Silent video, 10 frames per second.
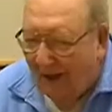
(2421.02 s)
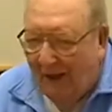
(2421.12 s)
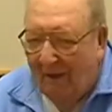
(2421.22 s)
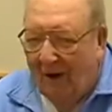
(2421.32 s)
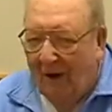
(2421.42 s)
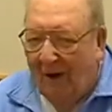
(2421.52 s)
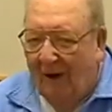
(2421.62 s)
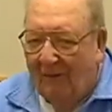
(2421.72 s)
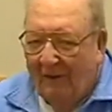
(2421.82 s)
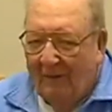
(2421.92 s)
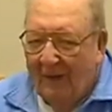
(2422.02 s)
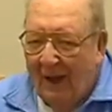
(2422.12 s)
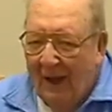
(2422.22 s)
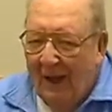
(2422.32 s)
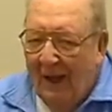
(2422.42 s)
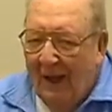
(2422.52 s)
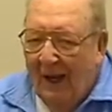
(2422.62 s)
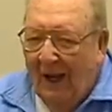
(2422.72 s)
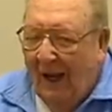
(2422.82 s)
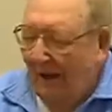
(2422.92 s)
thing went off,
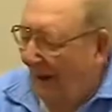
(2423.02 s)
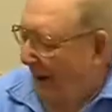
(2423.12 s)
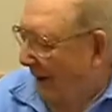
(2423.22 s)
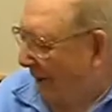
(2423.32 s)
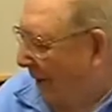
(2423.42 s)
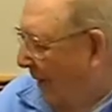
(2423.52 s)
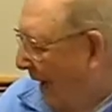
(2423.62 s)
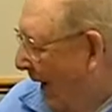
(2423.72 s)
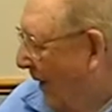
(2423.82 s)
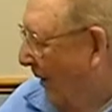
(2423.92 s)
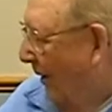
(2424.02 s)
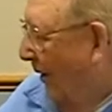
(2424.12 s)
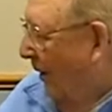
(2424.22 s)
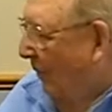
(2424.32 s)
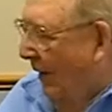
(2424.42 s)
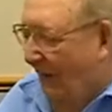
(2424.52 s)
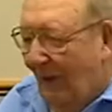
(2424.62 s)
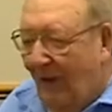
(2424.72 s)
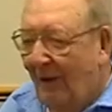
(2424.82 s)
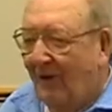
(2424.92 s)
and looked out, and here it came out
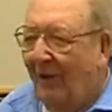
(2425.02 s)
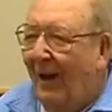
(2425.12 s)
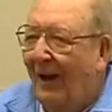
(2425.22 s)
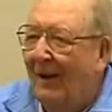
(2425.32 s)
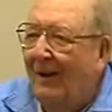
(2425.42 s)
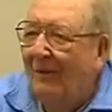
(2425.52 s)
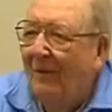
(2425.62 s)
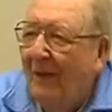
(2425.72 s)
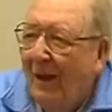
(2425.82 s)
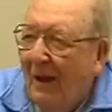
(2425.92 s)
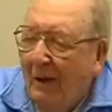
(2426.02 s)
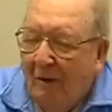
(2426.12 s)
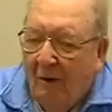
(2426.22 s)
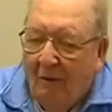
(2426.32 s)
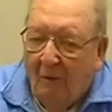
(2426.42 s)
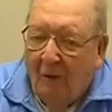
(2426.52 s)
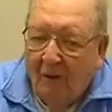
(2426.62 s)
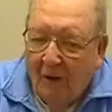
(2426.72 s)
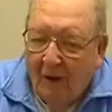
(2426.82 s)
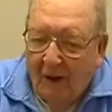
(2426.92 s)
the other side. Well,
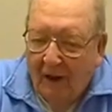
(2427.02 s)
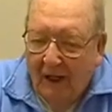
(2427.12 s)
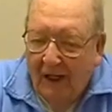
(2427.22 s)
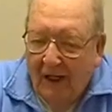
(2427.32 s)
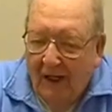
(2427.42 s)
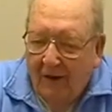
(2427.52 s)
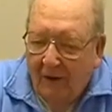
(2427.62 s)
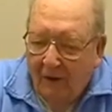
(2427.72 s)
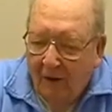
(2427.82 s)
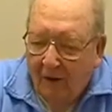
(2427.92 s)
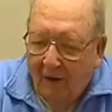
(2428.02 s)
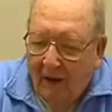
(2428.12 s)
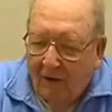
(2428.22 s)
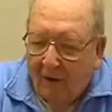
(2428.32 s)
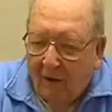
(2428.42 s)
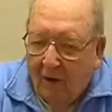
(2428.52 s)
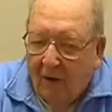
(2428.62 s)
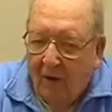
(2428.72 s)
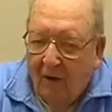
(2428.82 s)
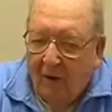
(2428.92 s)
fortunately, a destroyer
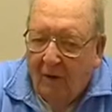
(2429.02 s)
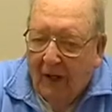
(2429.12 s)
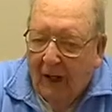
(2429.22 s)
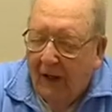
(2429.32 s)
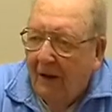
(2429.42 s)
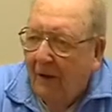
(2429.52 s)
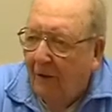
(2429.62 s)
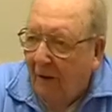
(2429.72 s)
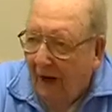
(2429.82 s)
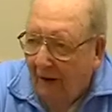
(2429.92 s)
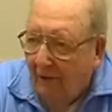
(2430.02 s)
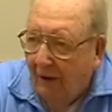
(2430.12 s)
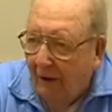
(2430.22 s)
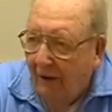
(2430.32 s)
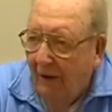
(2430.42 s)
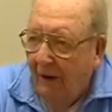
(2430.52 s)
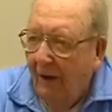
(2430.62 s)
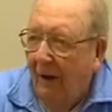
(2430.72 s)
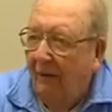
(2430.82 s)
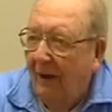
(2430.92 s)
escort only had a draft
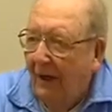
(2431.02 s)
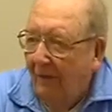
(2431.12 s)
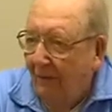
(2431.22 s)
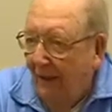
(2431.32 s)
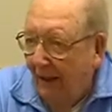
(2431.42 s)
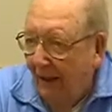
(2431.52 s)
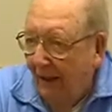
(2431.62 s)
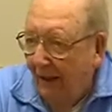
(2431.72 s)
of eight feet,